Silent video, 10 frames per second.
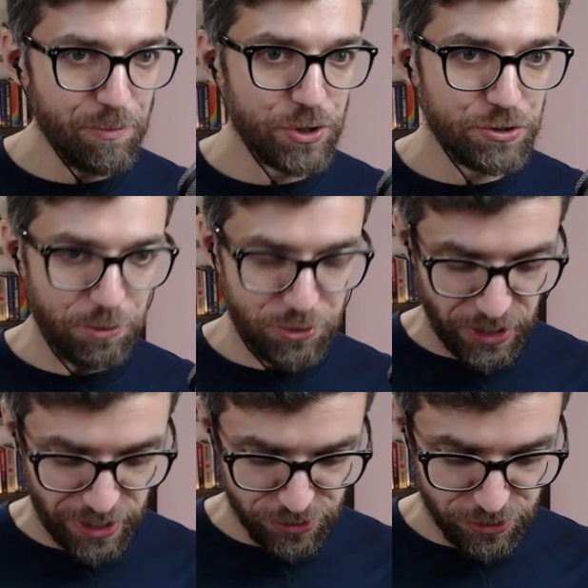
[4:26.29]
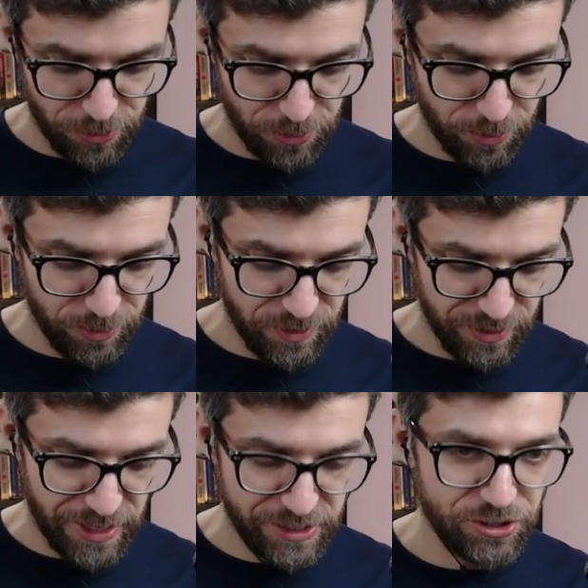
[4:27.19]
which will change to
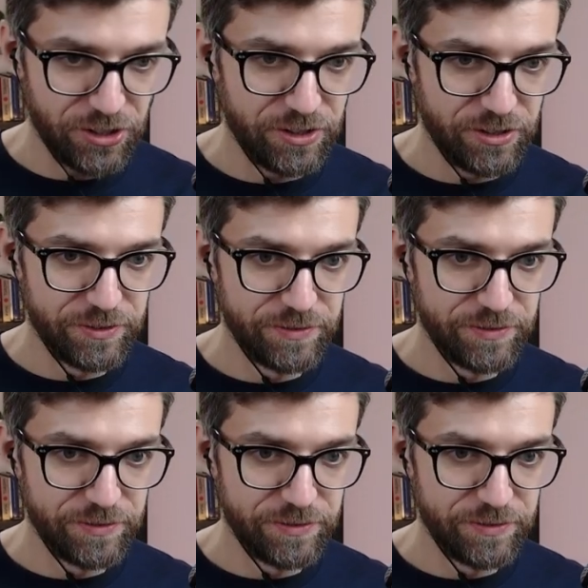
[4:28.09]
texture.